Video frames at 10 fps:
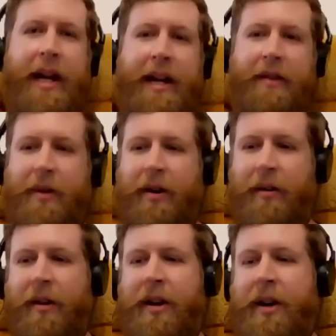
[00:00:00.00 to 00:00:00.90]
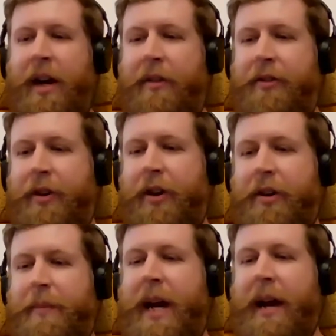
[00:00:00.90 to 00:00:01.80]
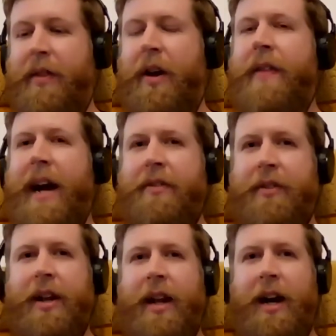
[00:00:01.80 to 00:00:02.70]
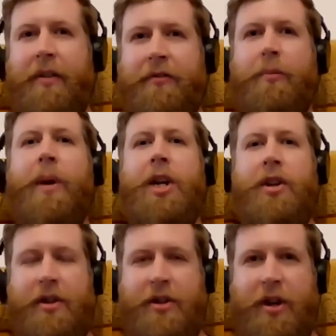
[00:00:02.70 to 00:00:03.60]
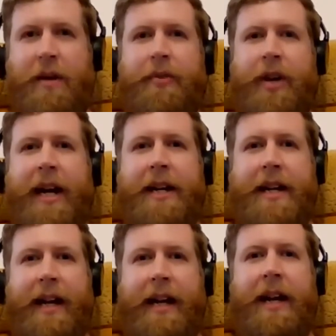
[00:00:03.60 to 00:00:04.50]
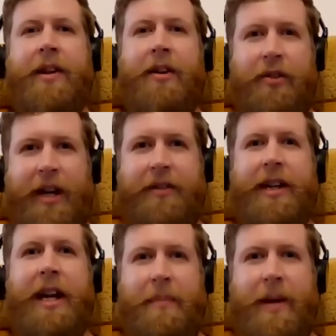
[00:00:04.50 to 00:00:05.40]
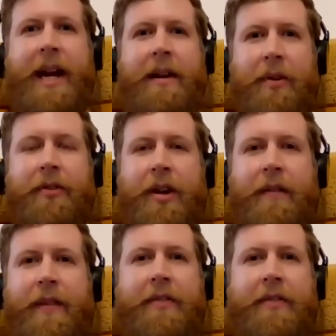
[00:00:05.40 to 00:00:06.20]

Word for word: playing a role. And so, yeah, that, that's the class for which the term psychedelic is incredibly increasingly being reserved.